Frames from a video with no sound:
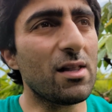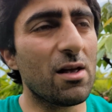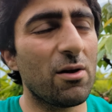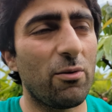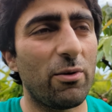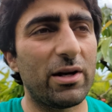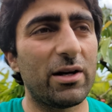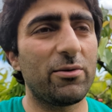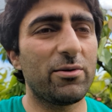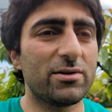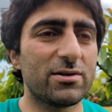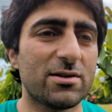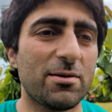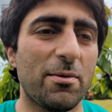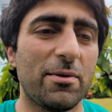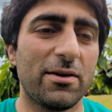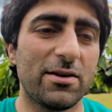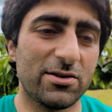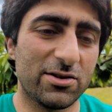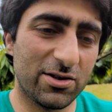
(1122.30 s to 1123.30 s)
when you want
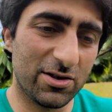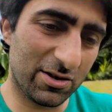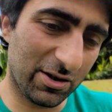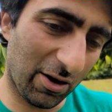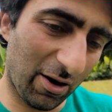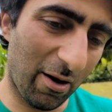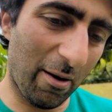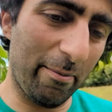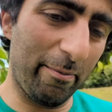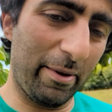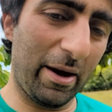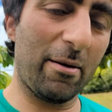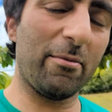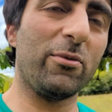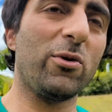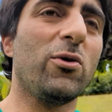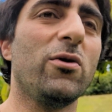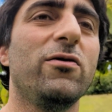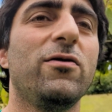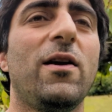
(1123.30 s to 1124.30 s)
something that's just got a bit
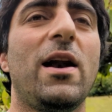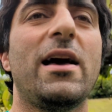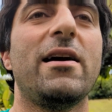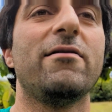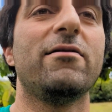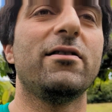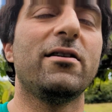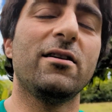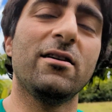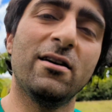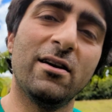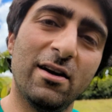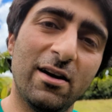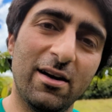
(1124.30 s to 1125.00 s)
more flavour,